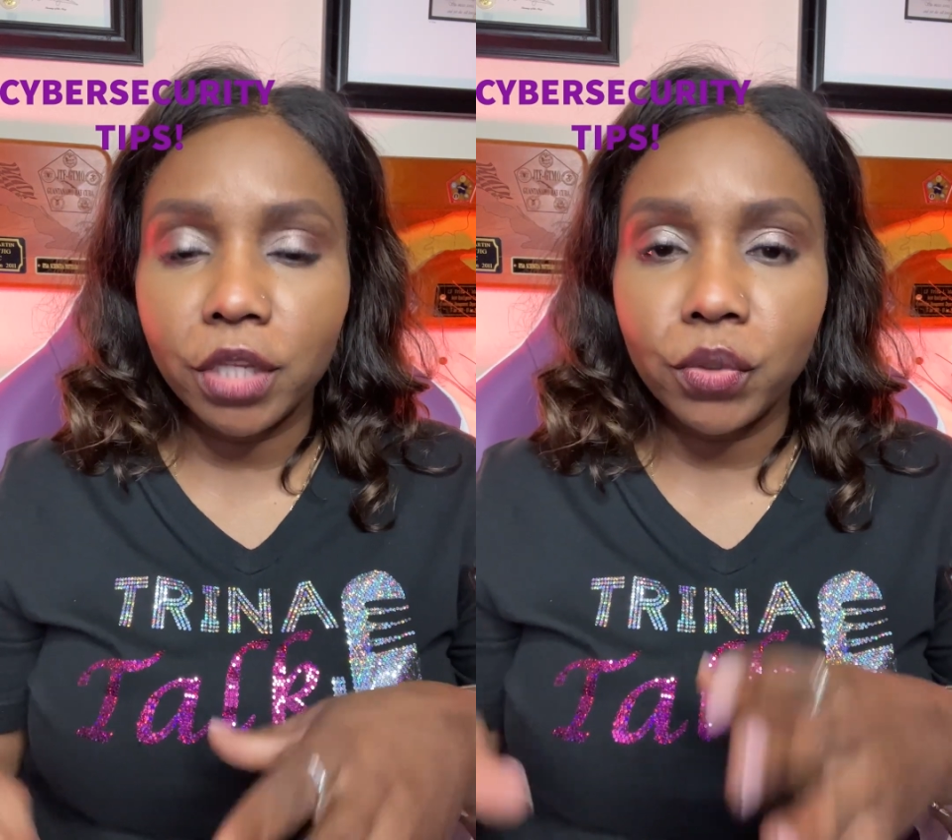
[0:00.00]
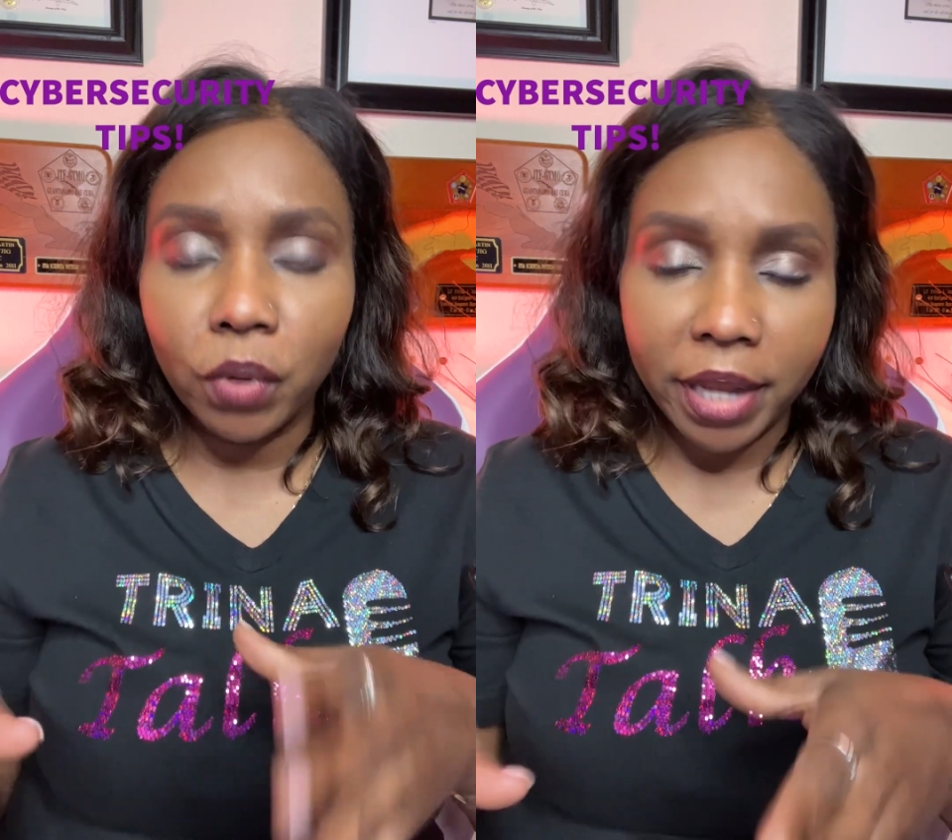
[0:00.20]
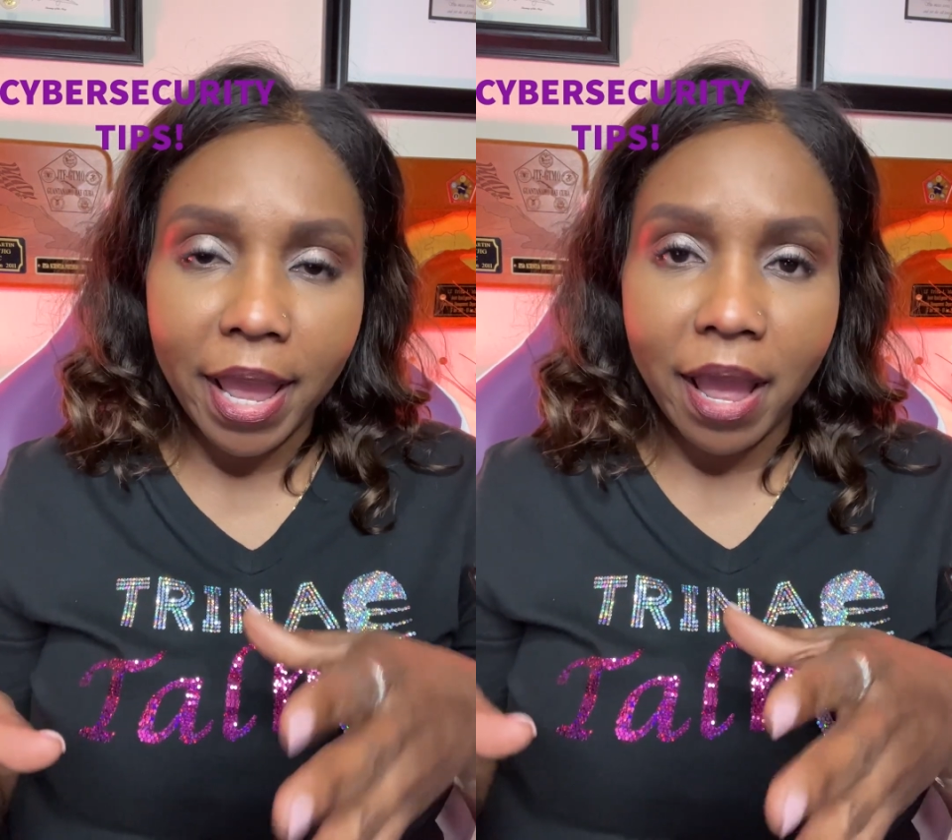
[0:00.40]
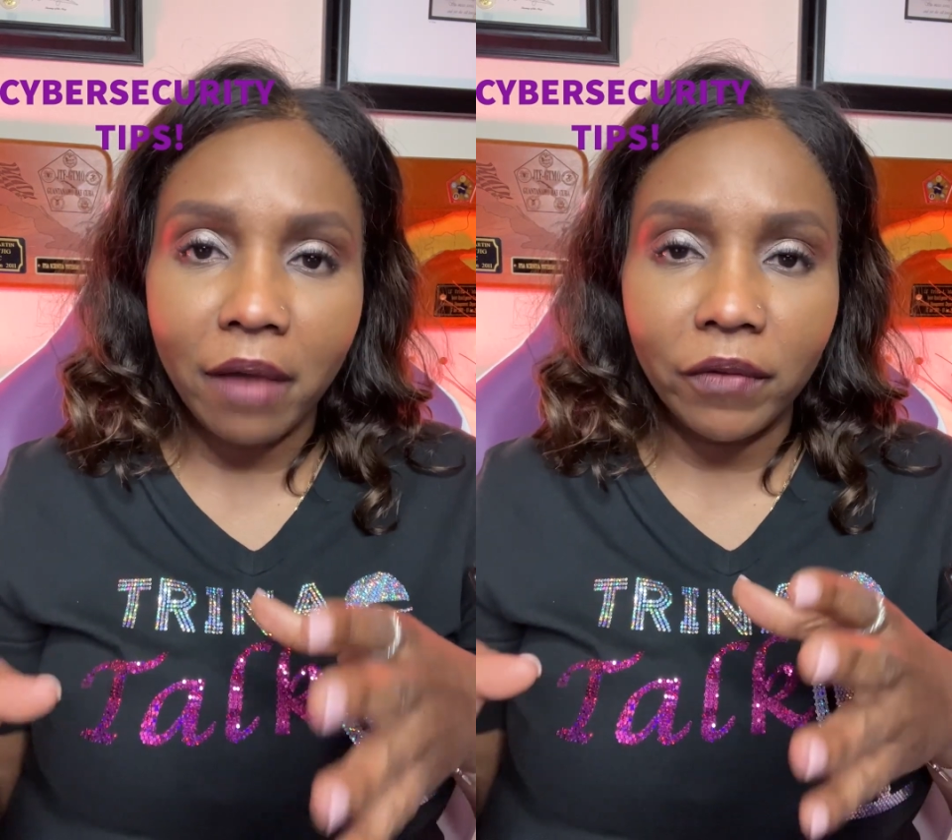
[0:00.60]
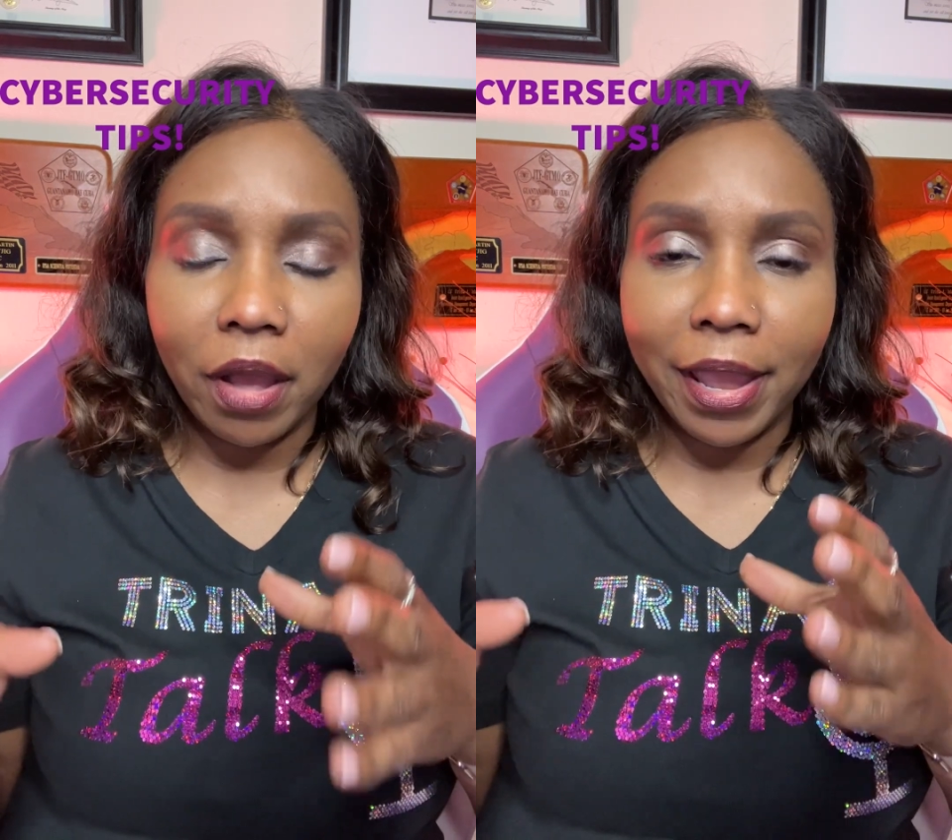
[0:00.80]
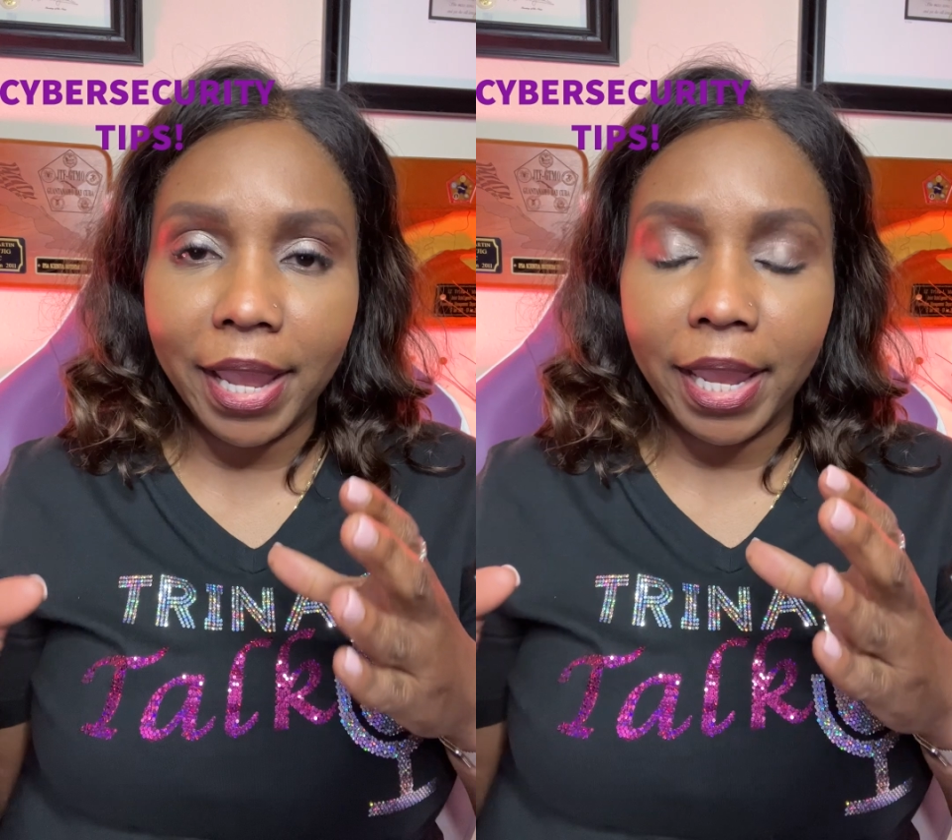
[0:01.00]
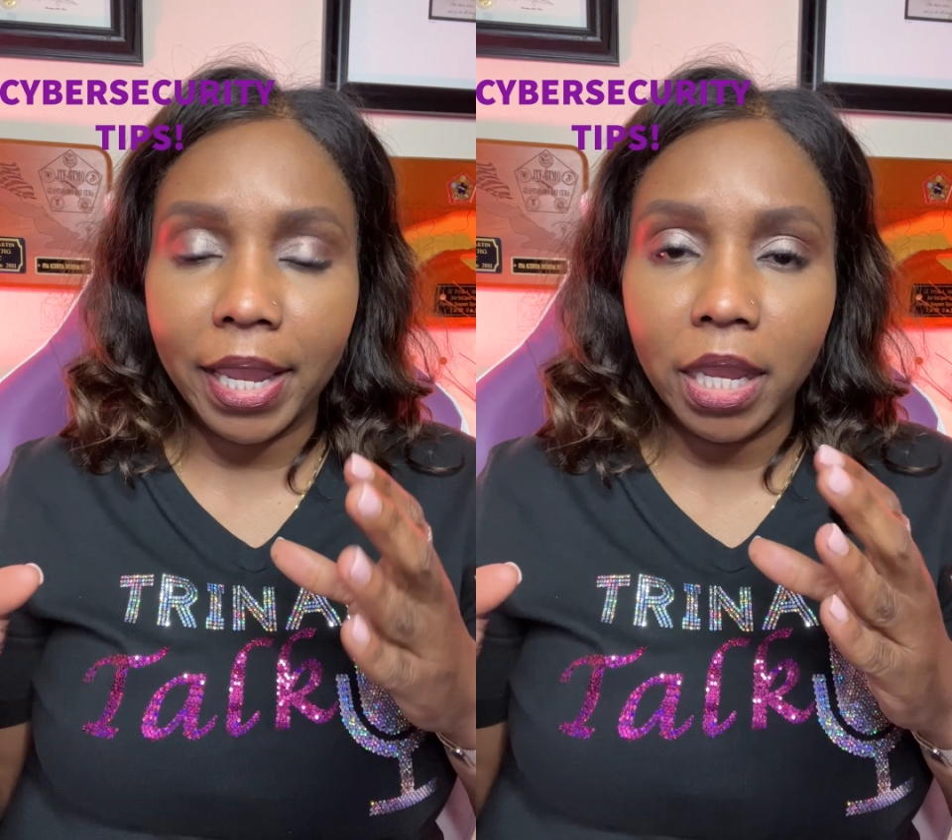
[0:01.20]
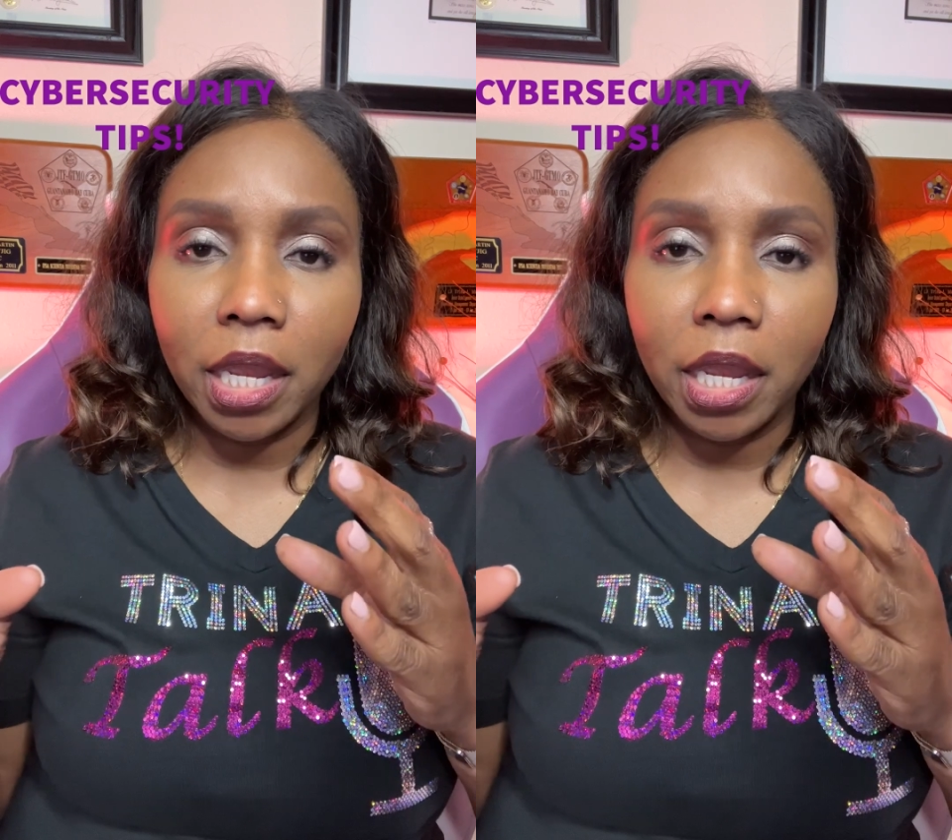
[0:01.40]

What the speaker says: You want to have a